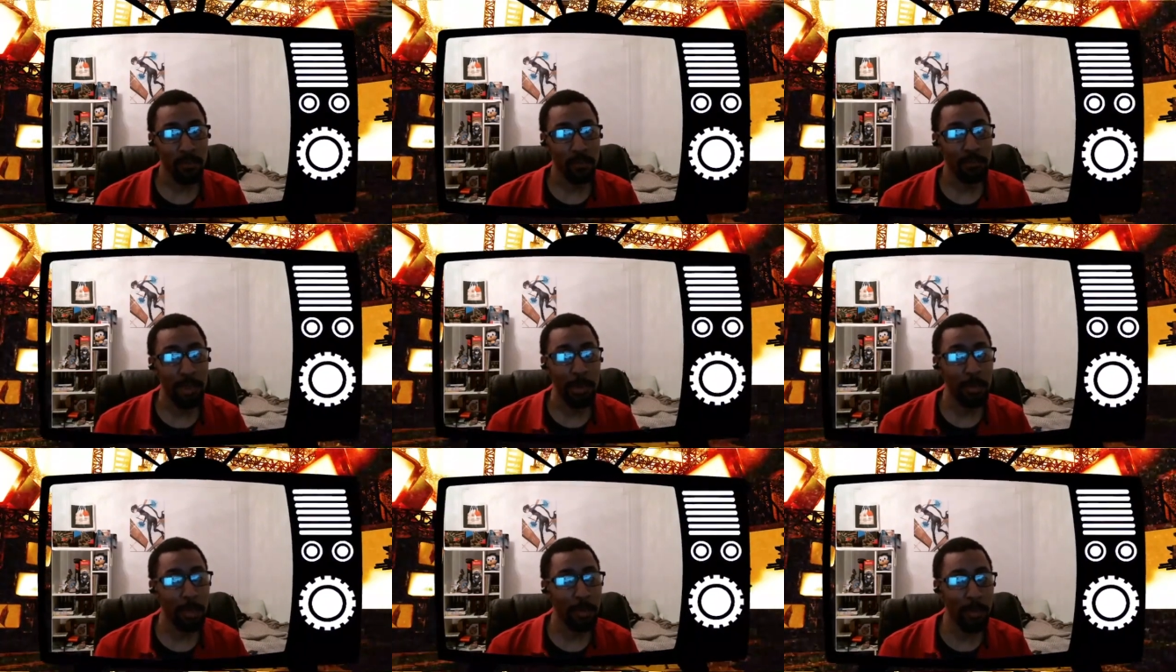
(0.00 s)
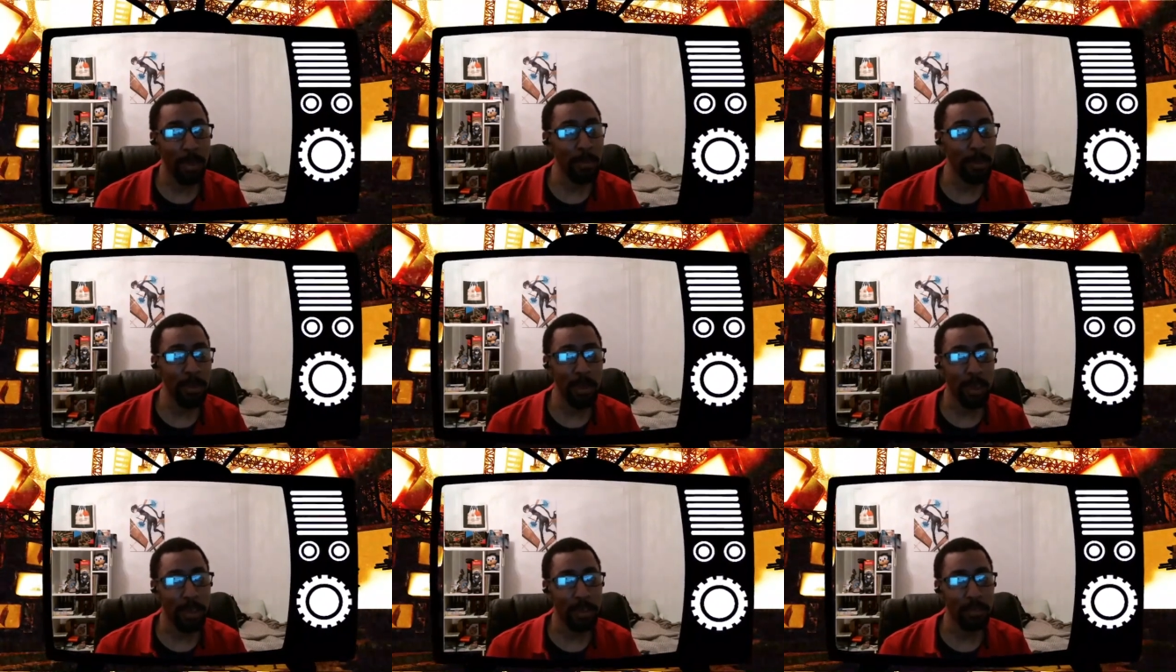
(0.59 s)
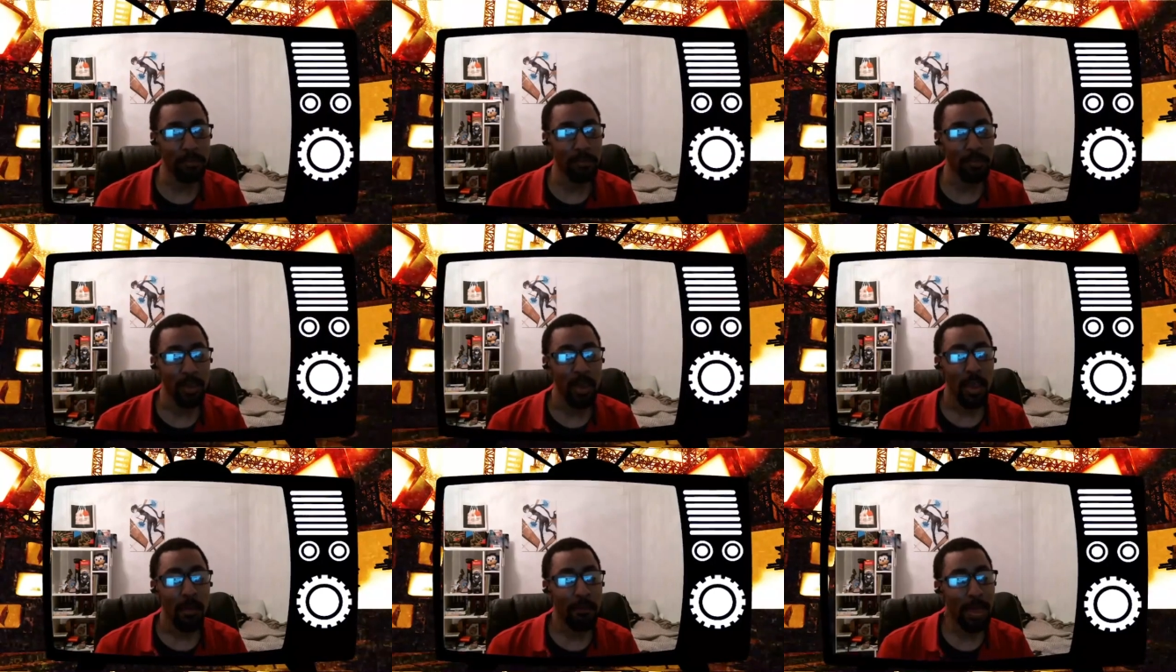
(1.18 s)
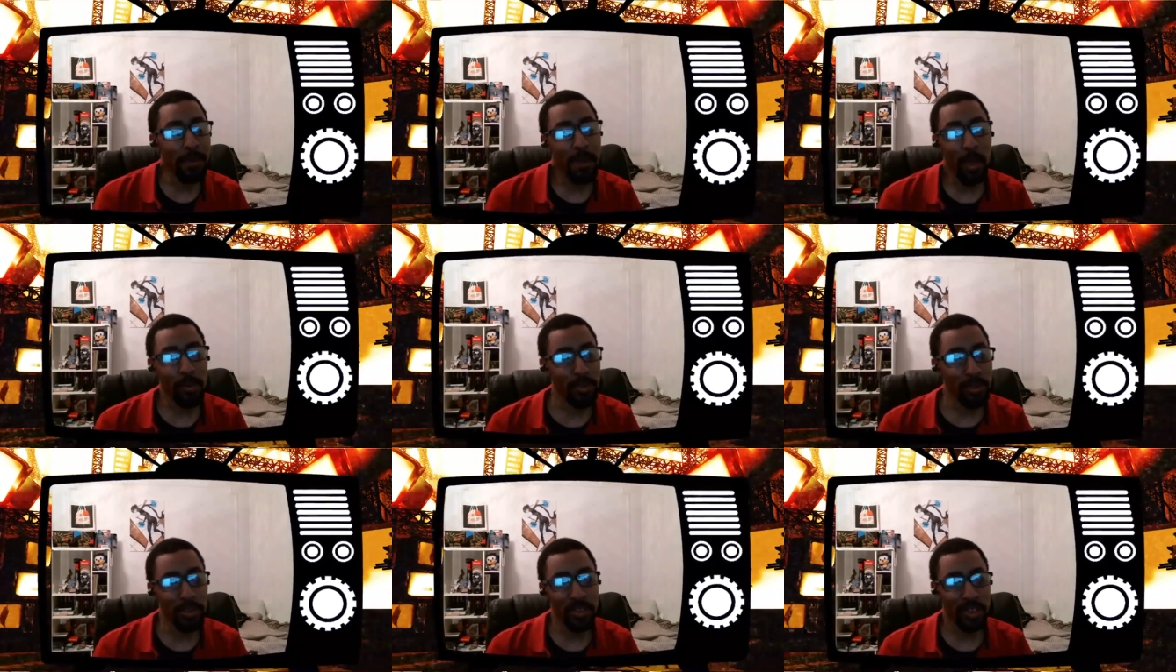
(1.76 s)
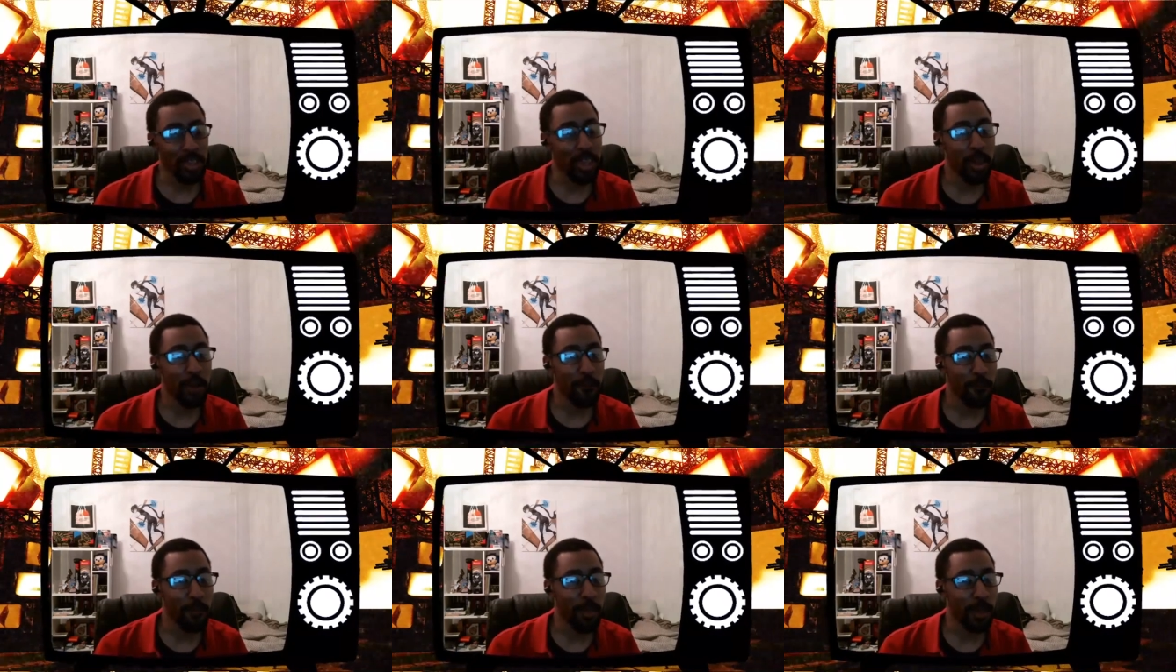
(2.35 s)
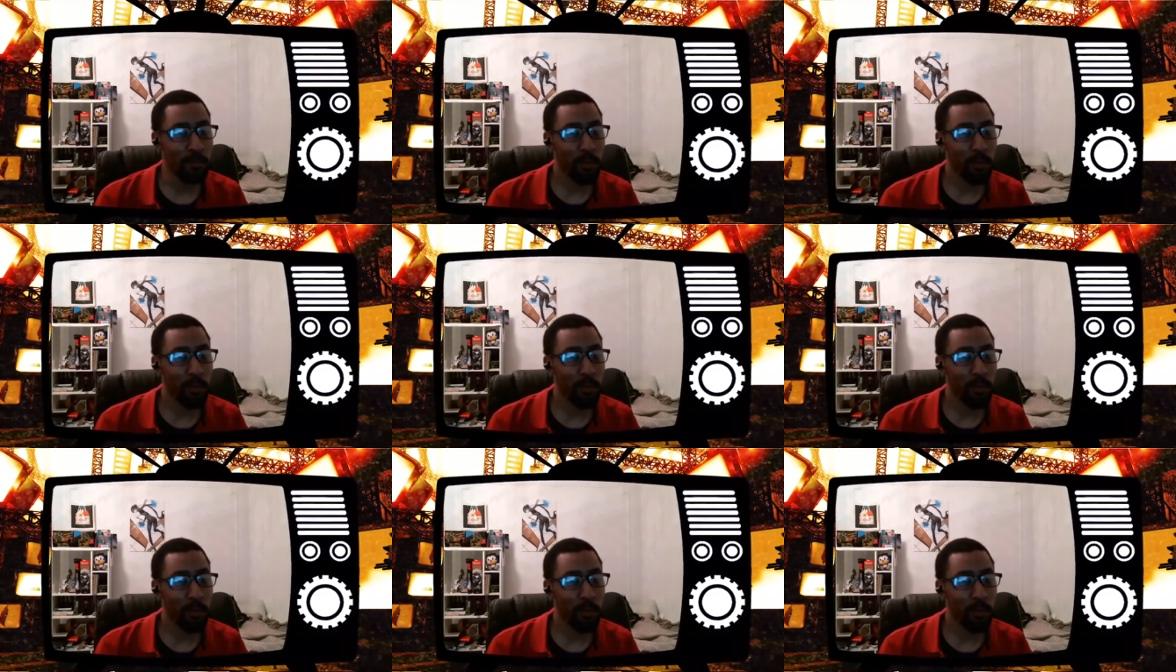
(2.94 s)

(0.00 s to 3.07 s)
Maybe maybe I can maybe I'll do this again if I'm like